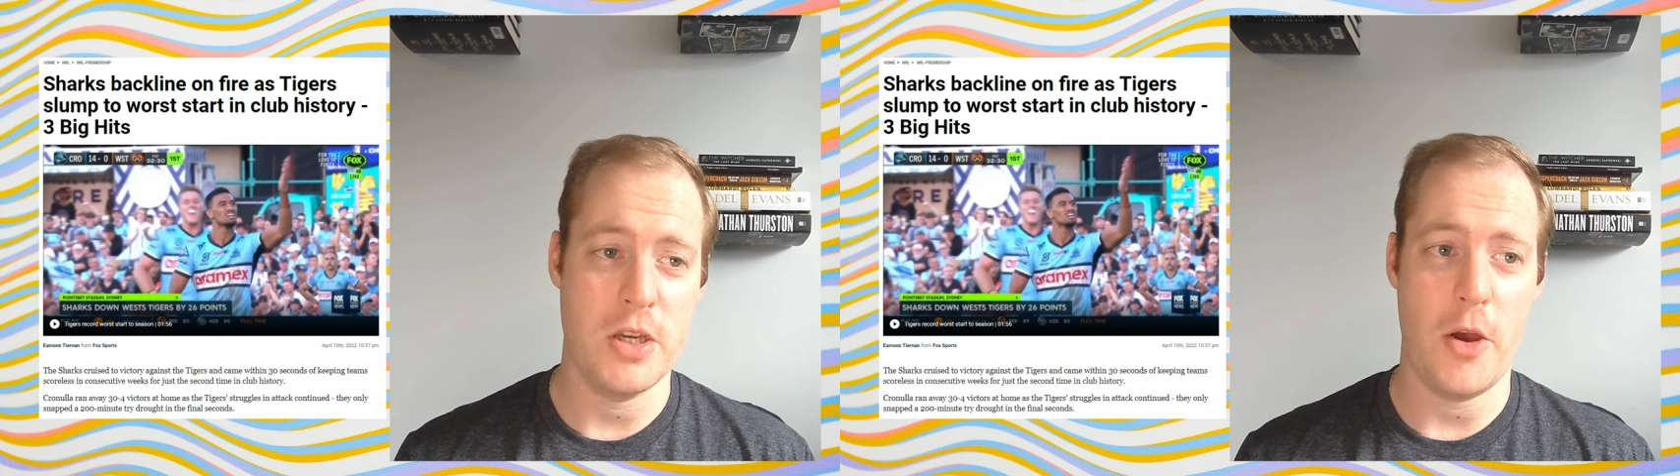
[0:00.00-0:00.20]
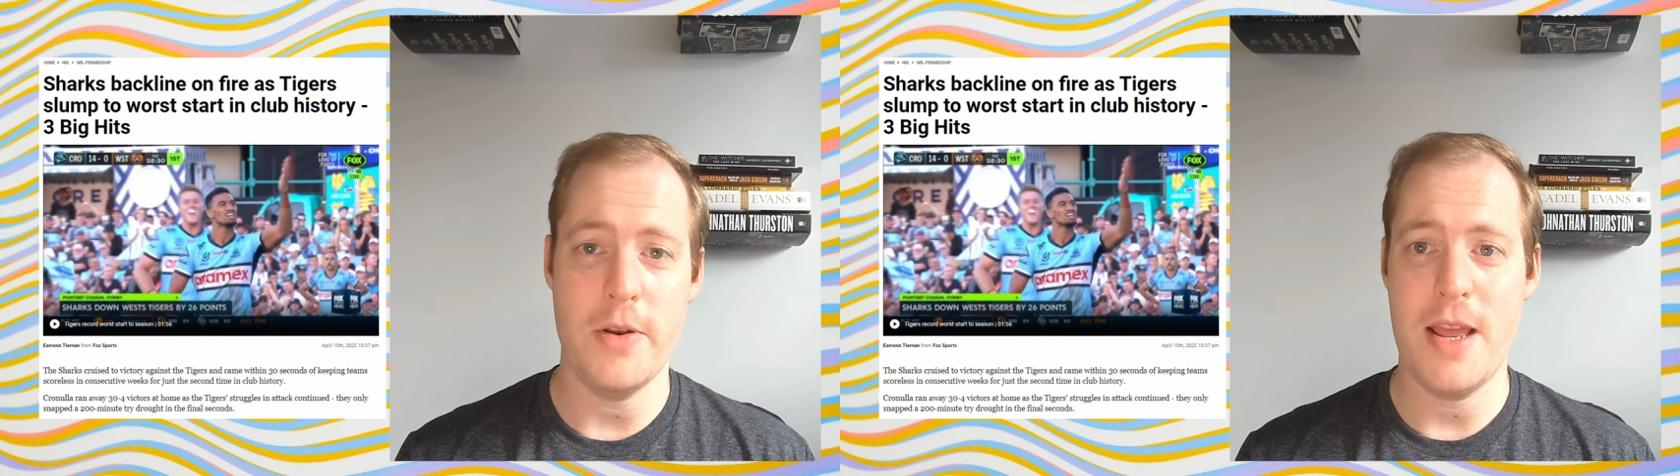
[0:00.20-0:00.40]

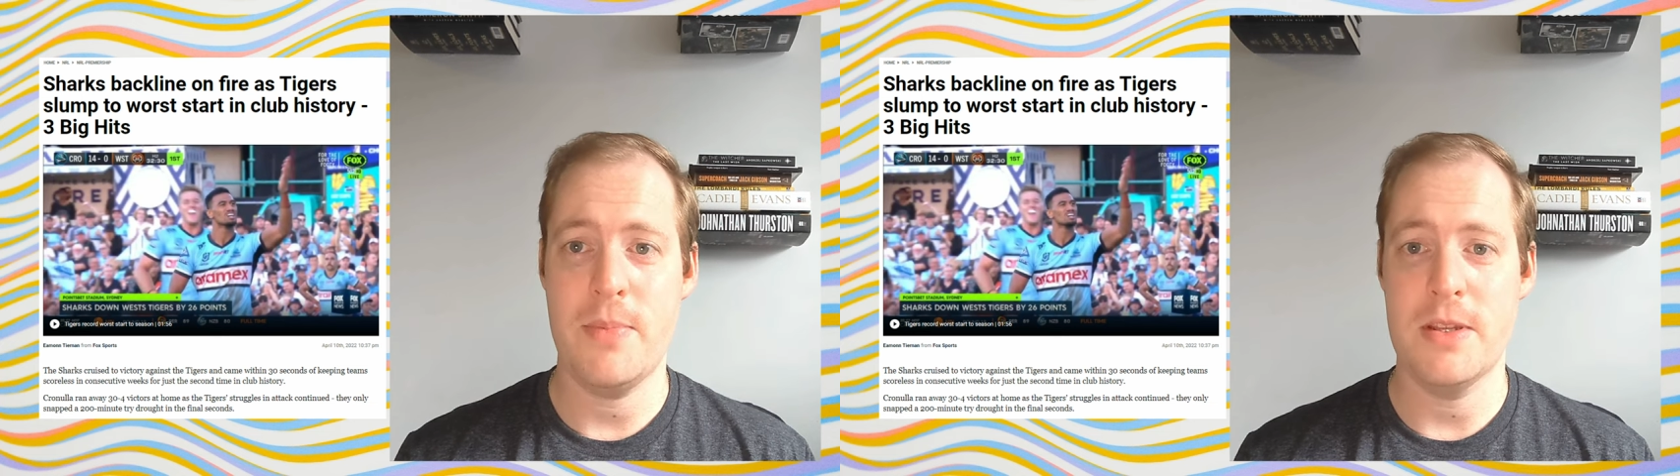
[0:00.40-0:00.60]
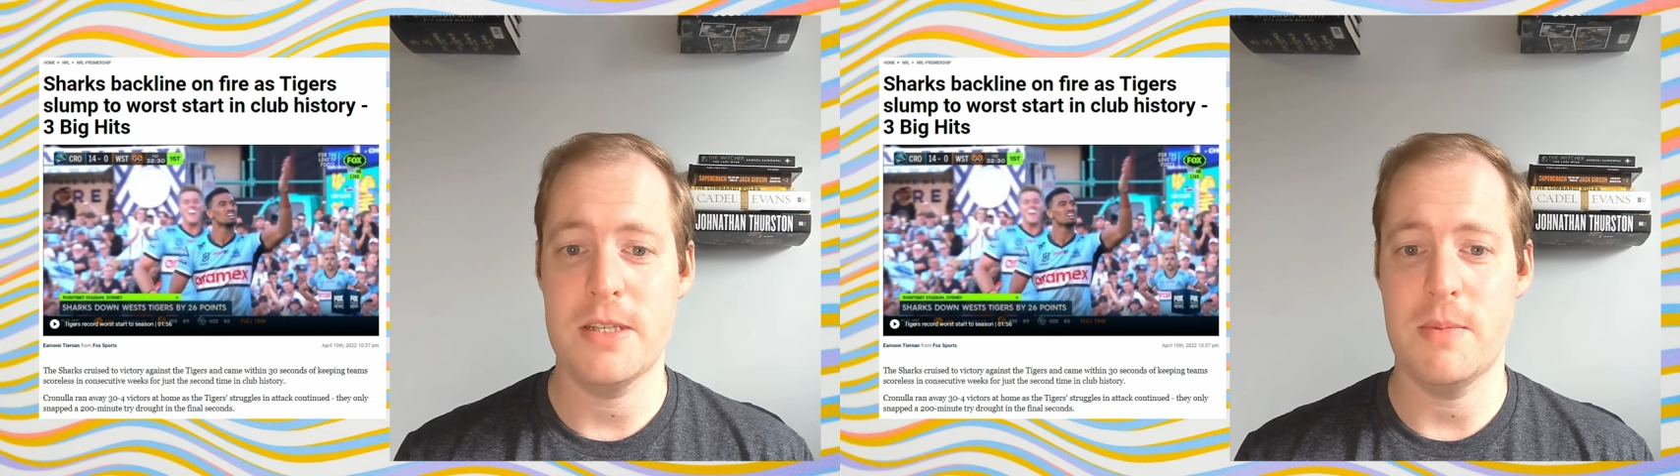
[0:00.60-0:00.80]
and go
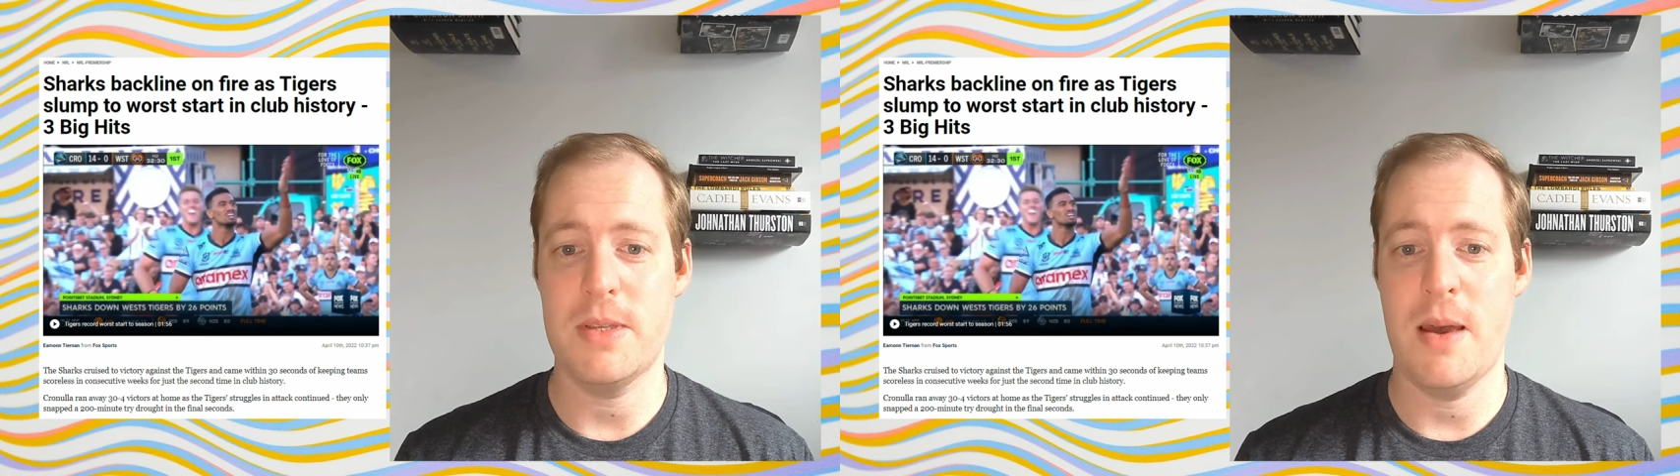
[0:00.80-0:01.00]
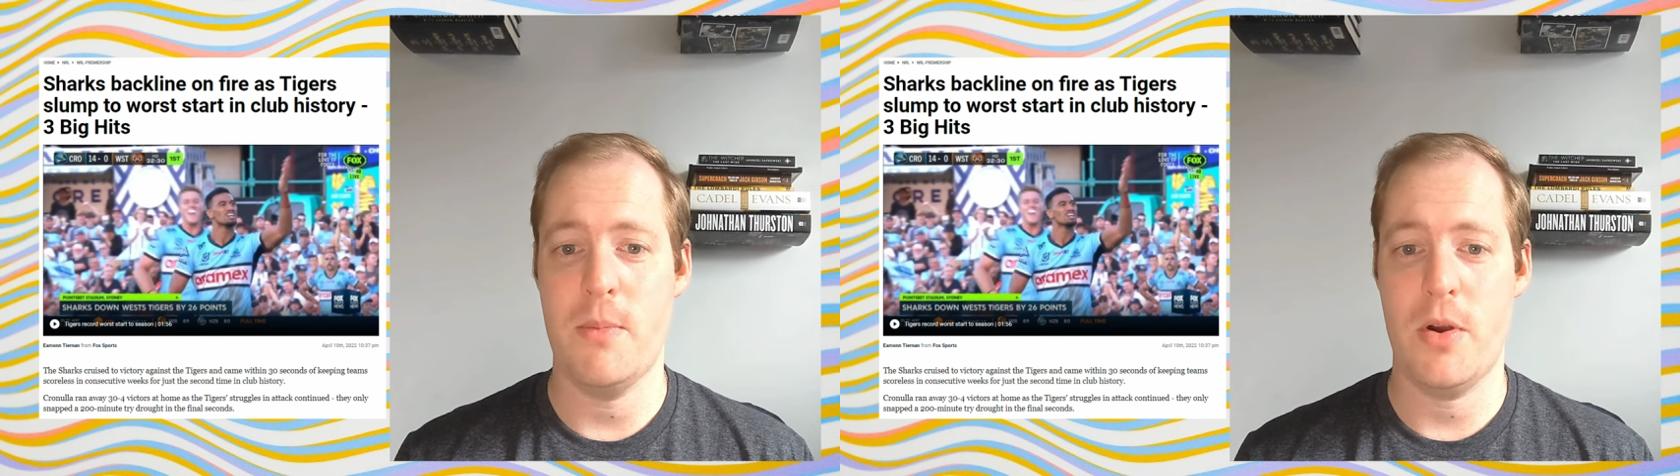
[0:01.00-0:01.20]
deep into
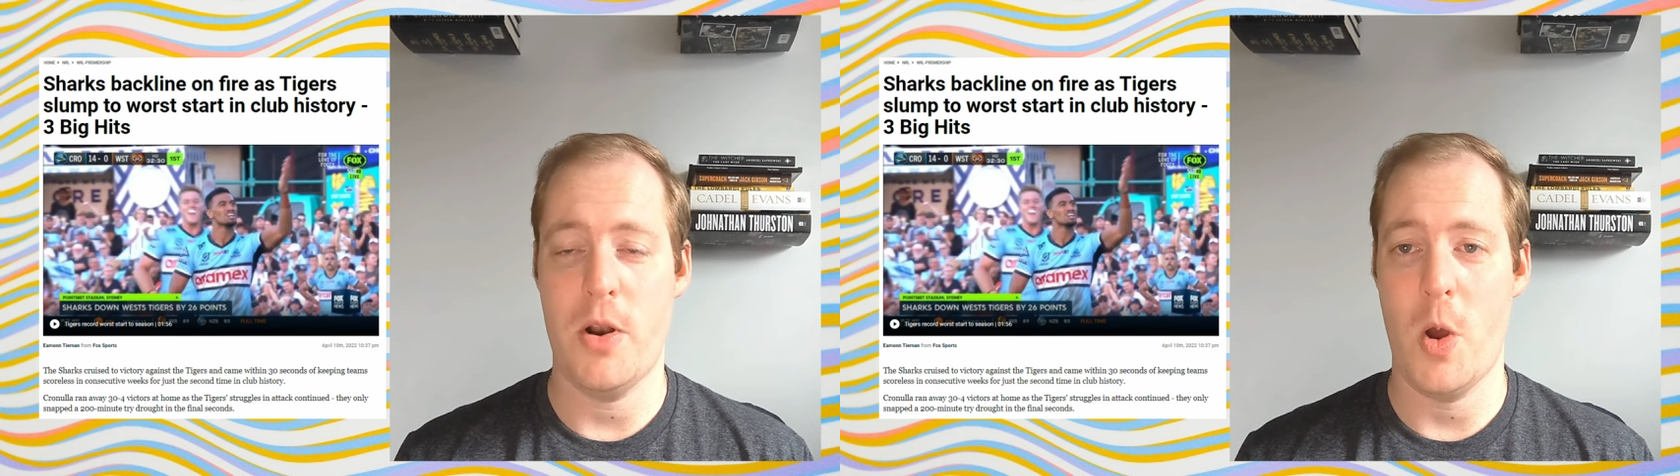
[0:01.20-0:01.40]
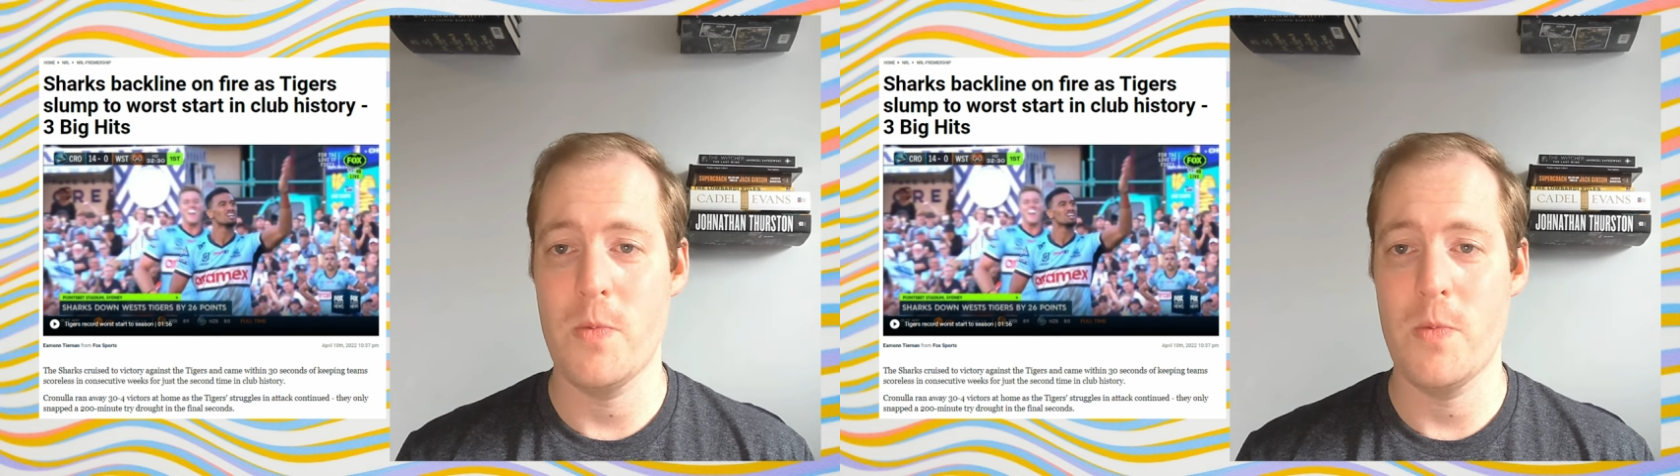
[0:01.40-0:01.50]
September and